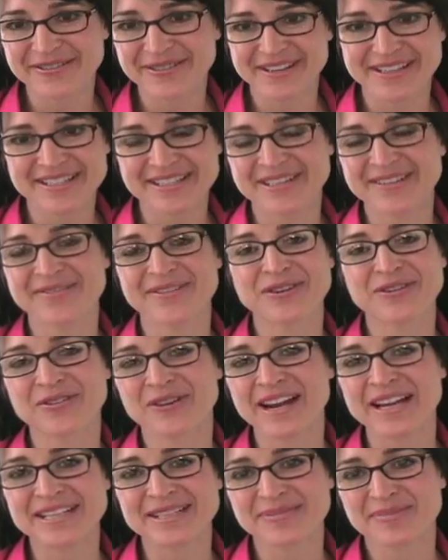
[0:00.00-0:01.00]
risk of a
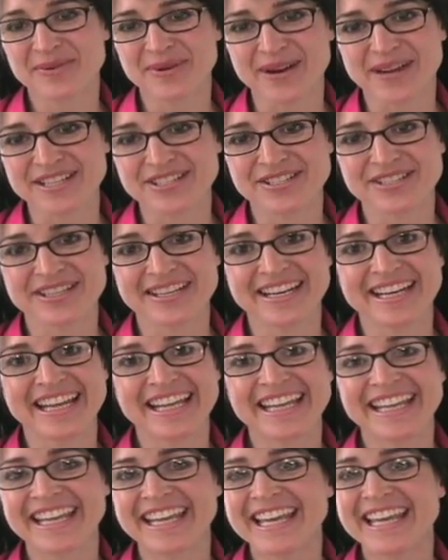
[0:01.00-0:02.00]
Great Depression.
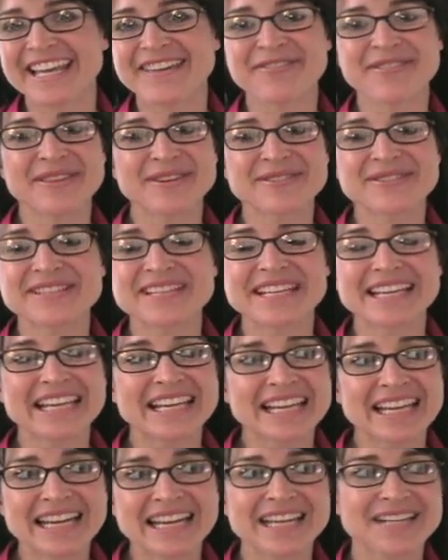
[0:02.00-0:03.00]
If there's
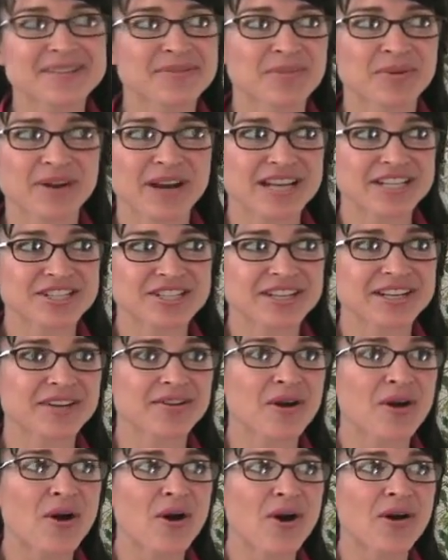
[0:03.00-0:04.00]
any depression
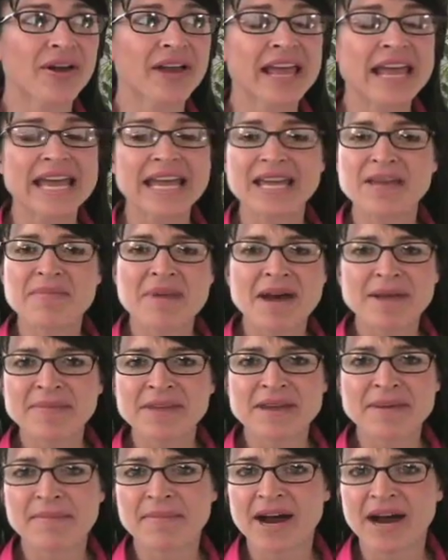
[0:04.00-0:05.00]
at all, it
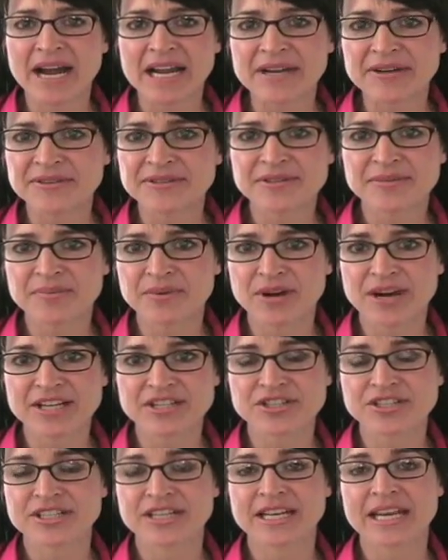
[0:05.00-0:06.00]
might be a mild
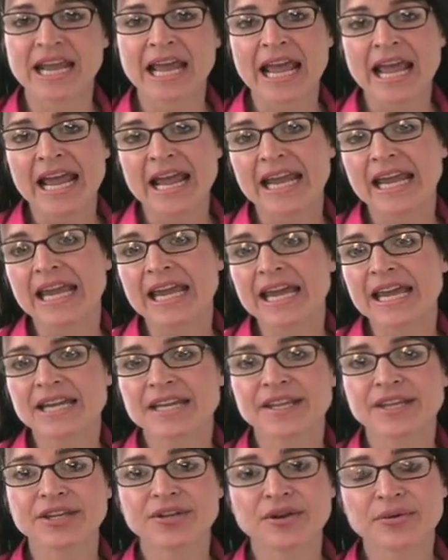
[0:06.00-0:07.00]
depression. And,
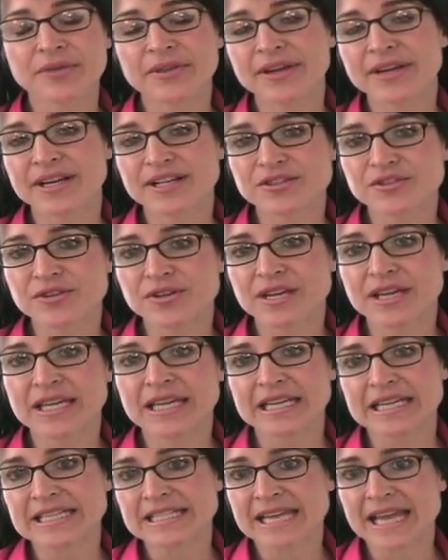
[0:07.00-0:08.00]
you know, the country
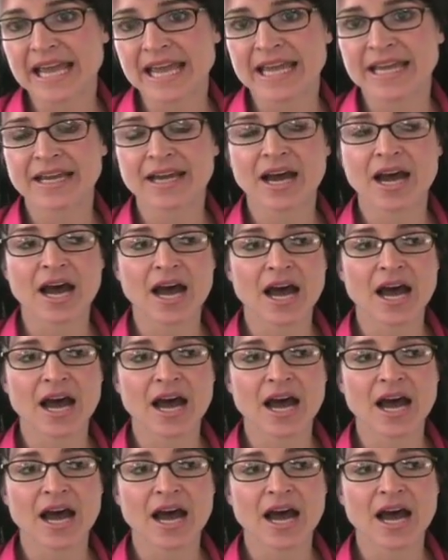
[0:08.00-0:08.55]
can take,